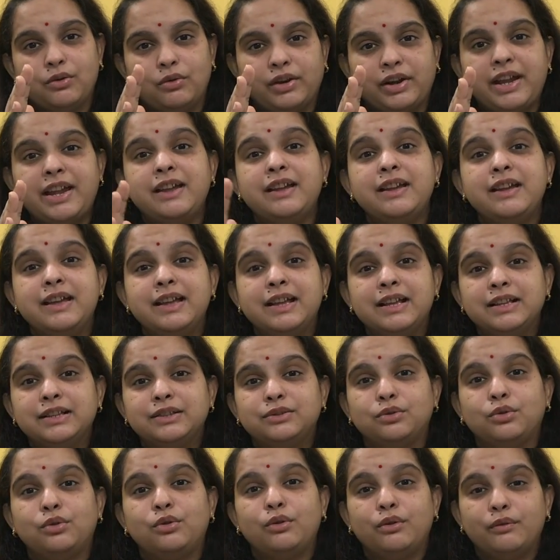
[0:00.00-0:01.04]
Okay,
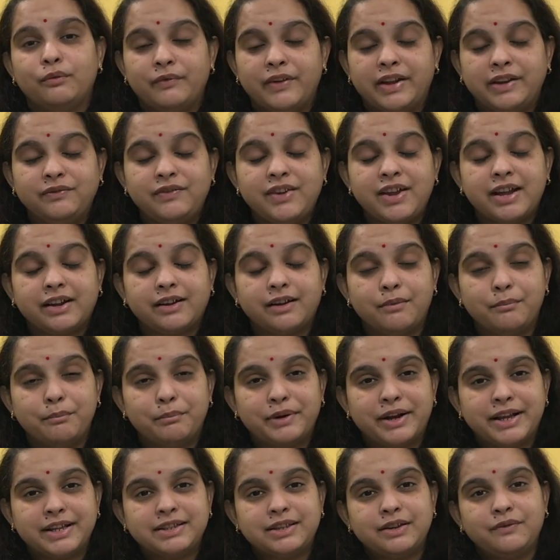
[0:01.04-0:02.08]
So when we are
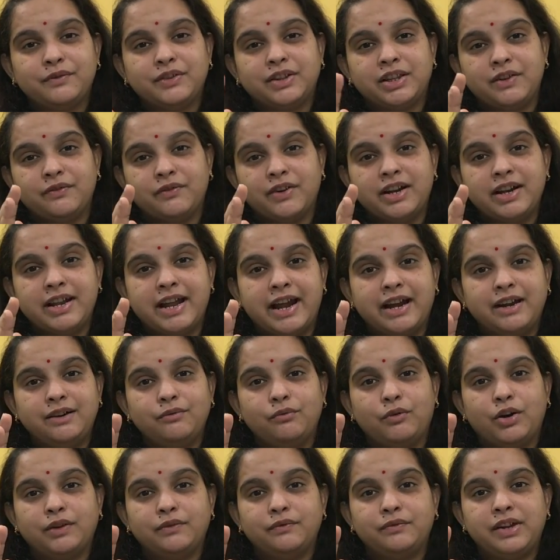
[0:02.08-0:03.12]
compressing with the one
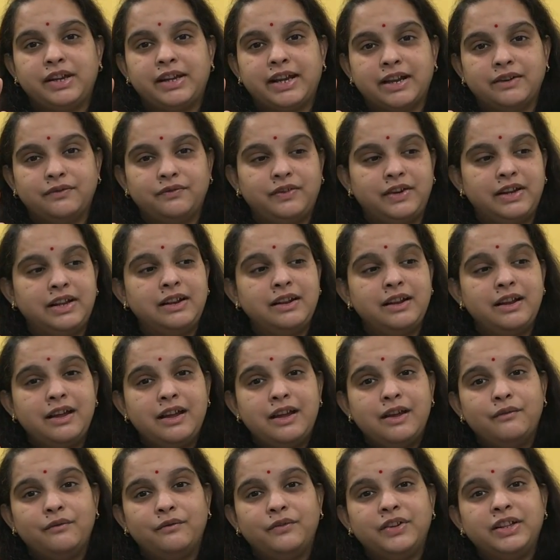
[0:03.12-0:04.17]
hand, what we can feel?
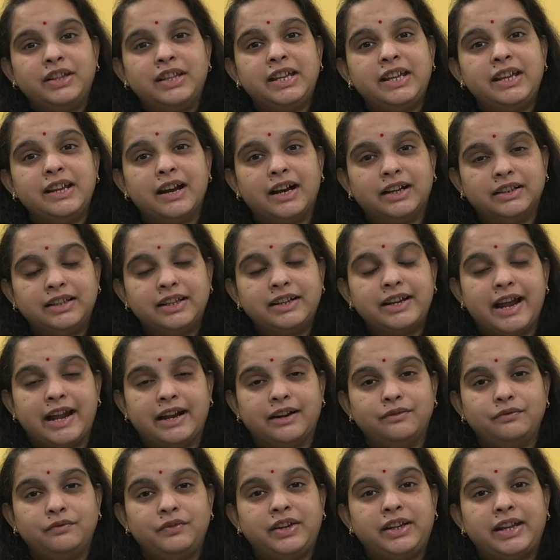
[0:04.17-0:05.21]
With the other
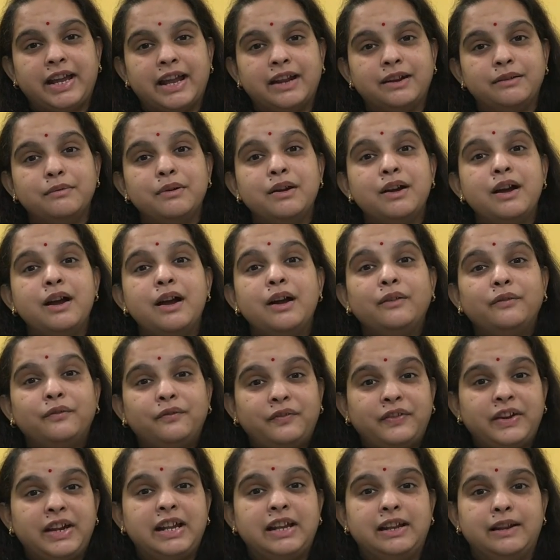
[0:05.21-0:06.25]
hand, we can
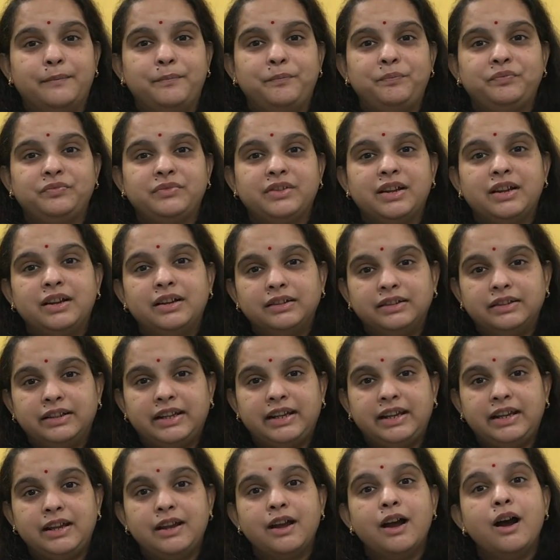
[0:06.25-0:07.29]
feel
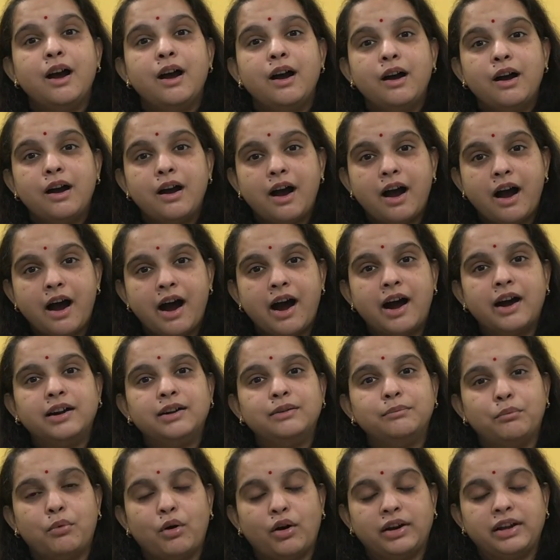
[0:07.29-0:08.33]
the
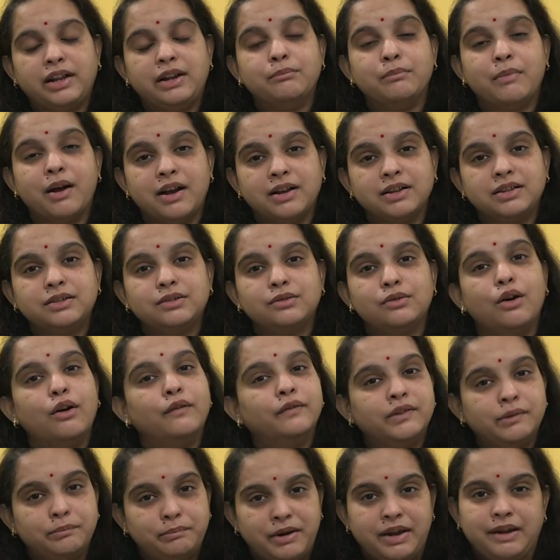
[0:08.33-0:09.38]
hard body mass
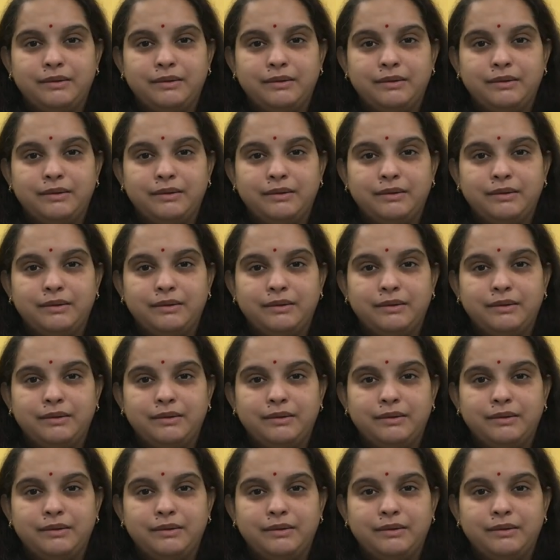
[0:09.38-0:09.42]
of the